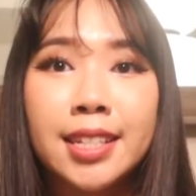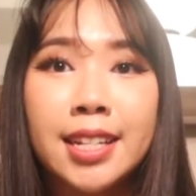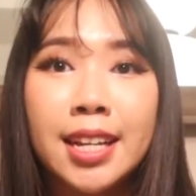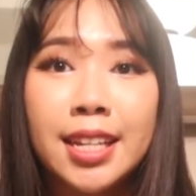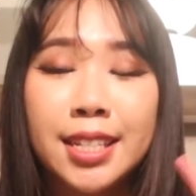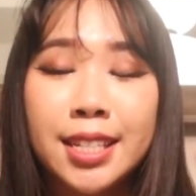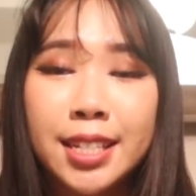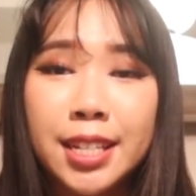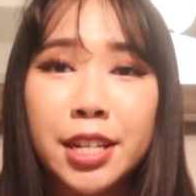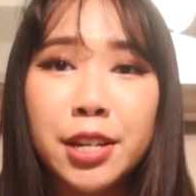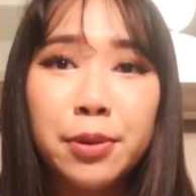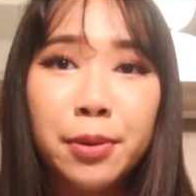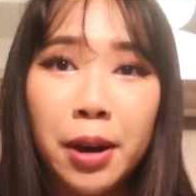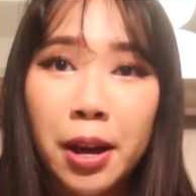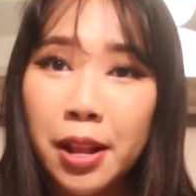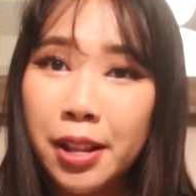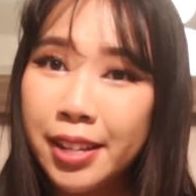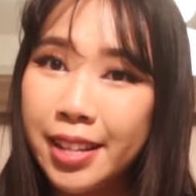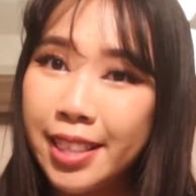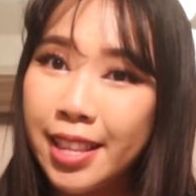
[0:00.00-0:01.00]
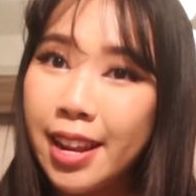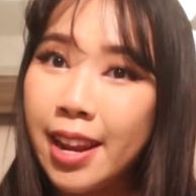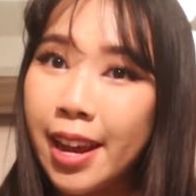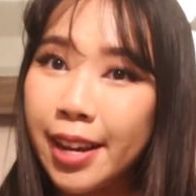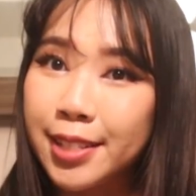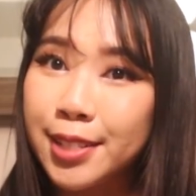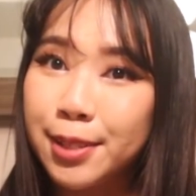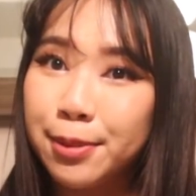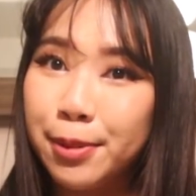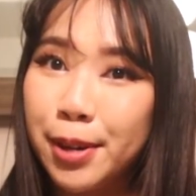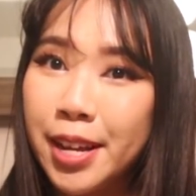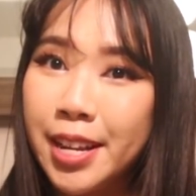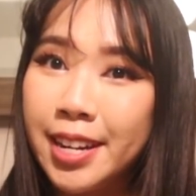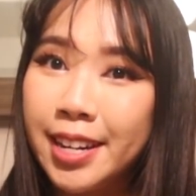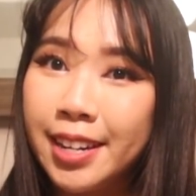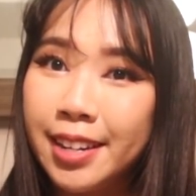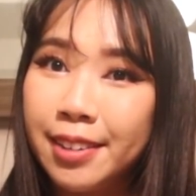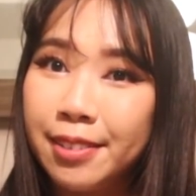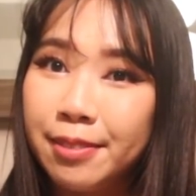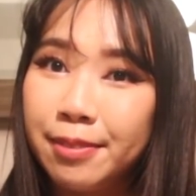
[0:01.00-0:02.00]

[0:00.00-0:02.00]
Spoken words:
and I'll see you all in the next one.